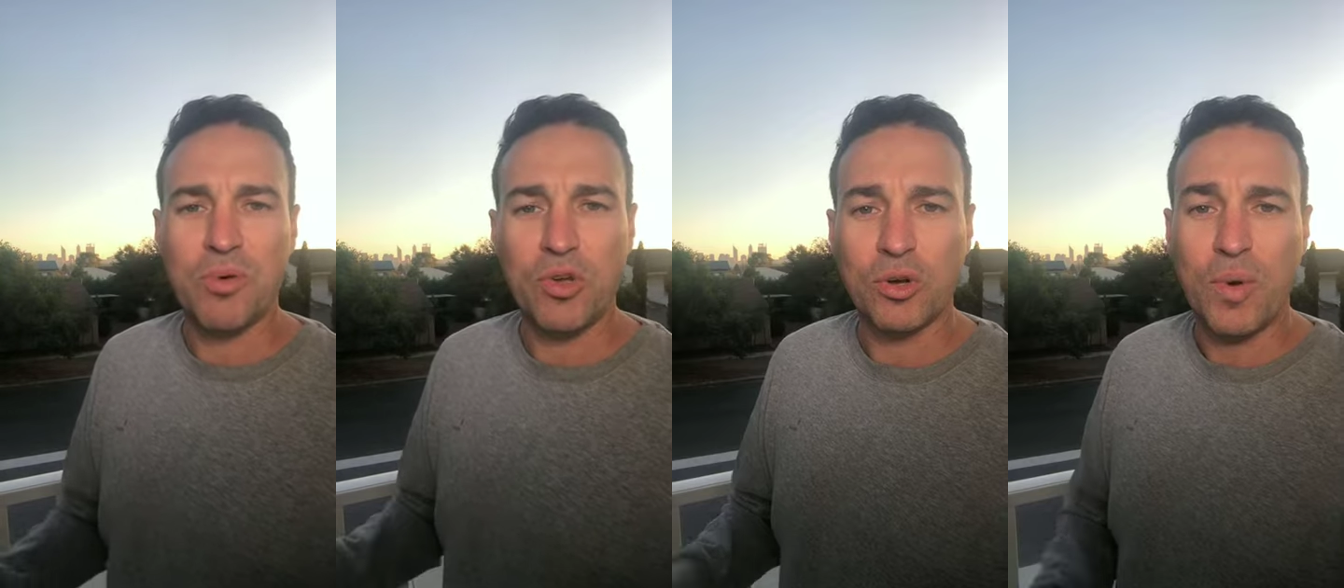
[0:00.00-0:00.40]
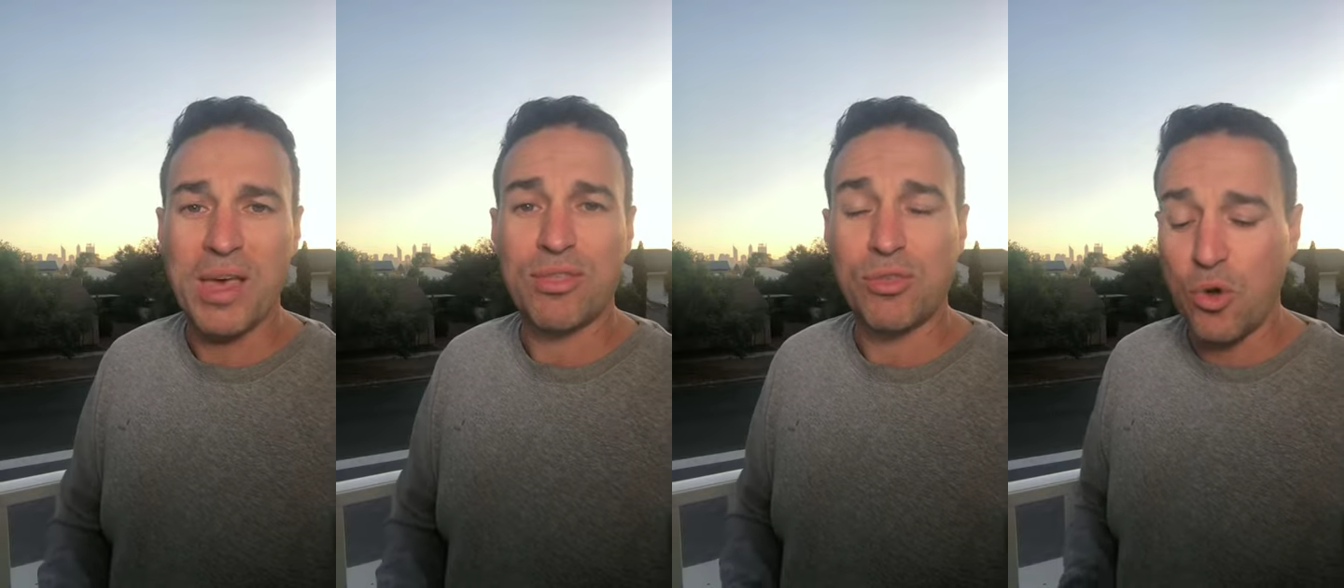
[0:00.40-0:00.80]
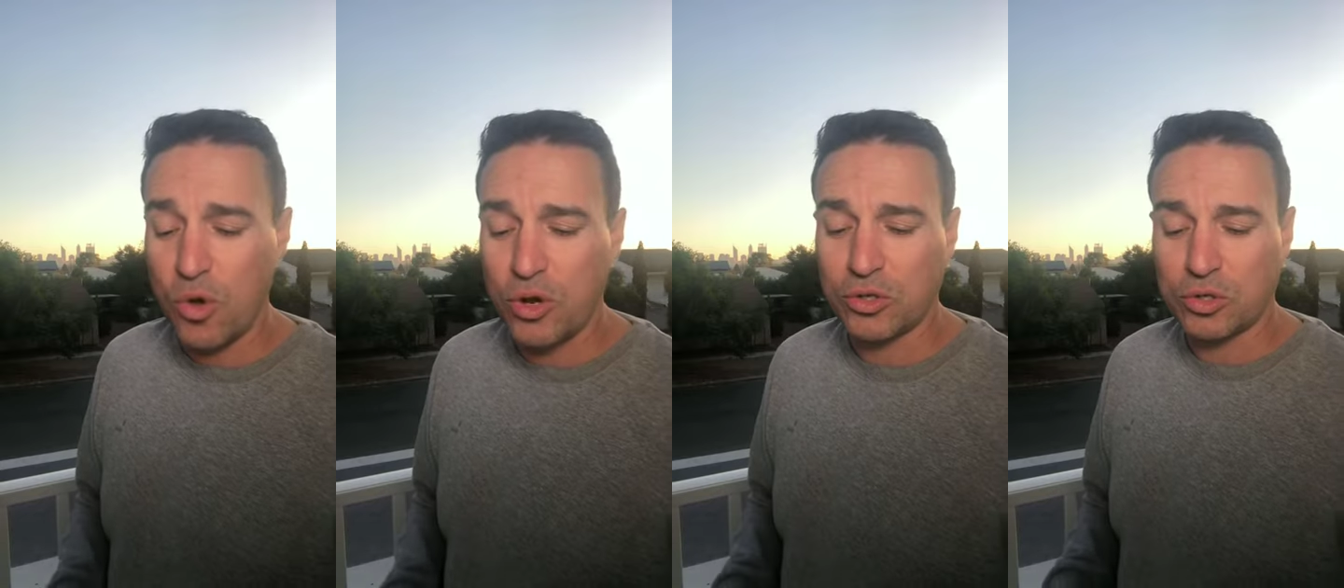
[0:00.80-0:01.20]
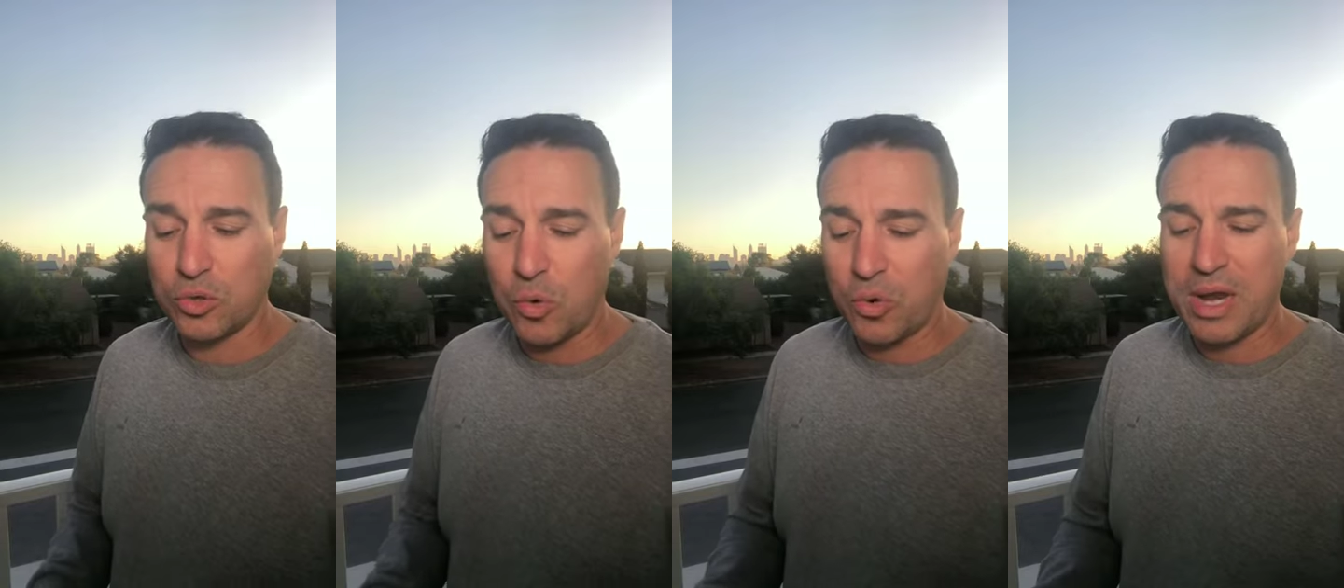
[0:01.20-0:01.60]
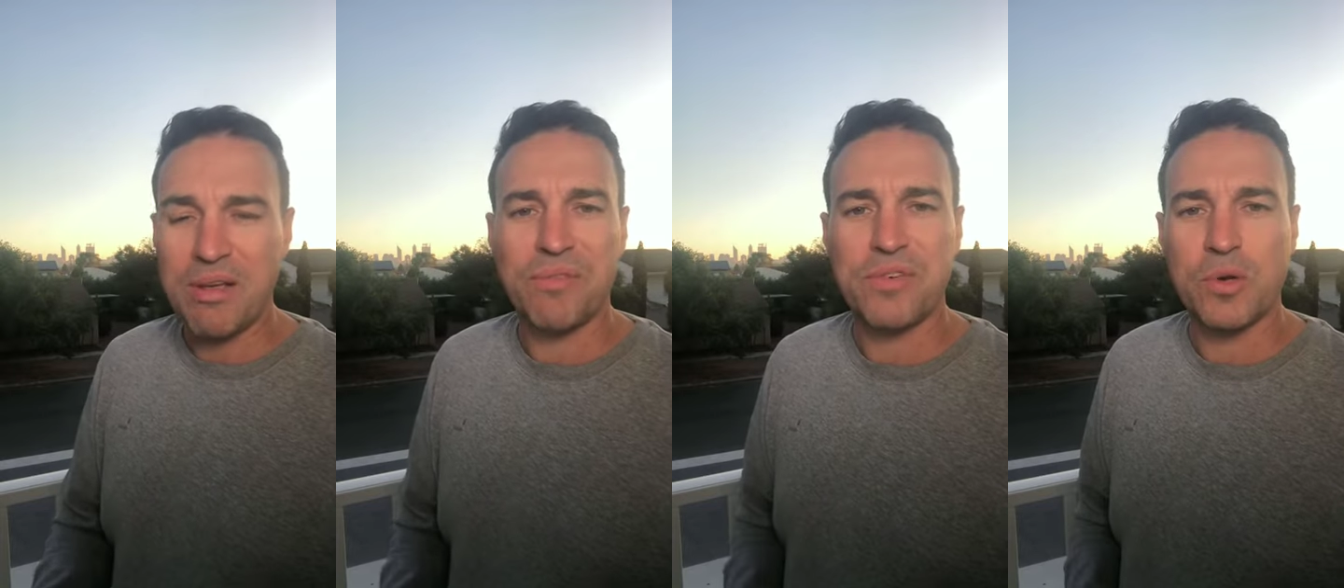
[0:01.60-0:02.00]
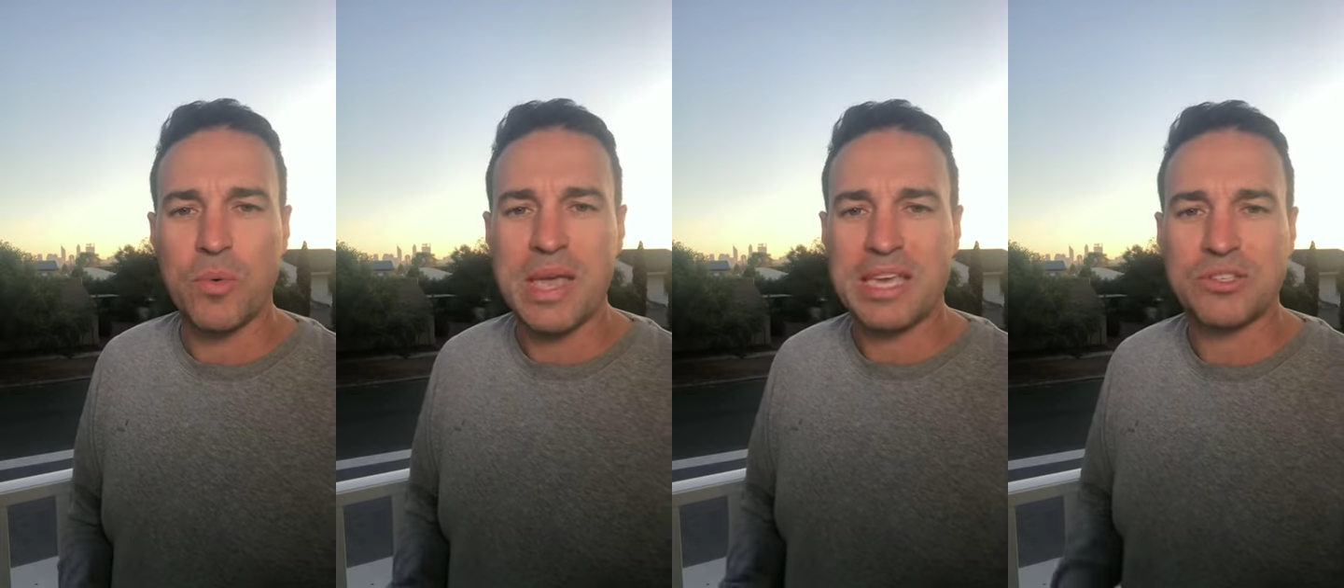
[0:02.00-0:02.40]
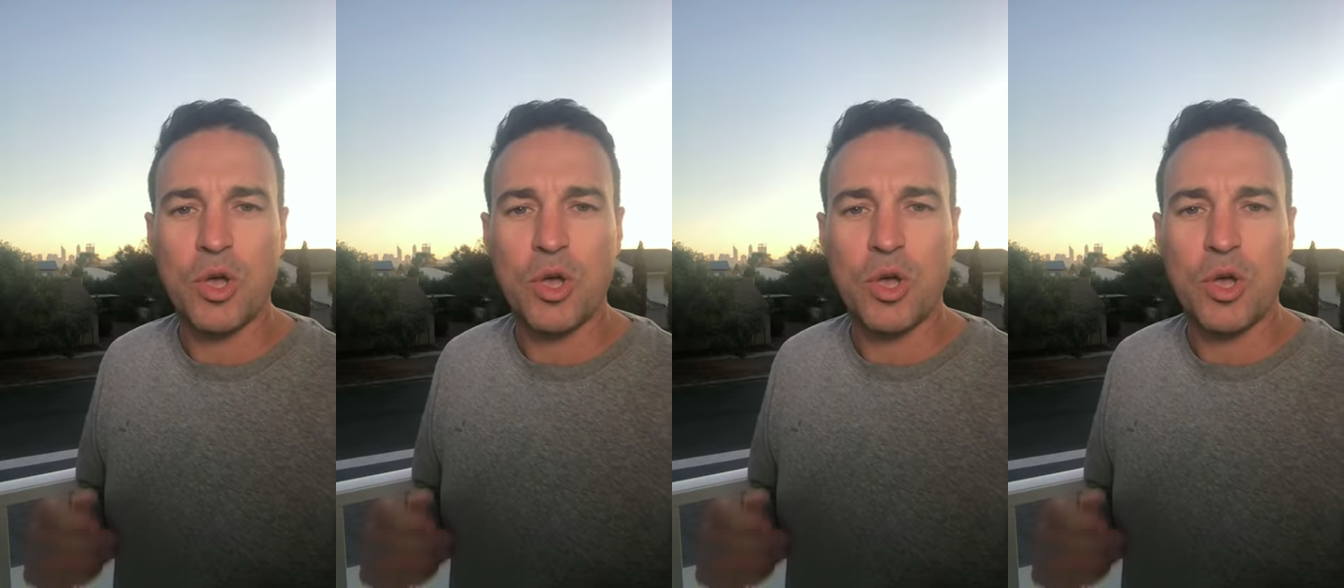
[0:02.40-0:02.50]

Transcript: Moving on to our third story for the week.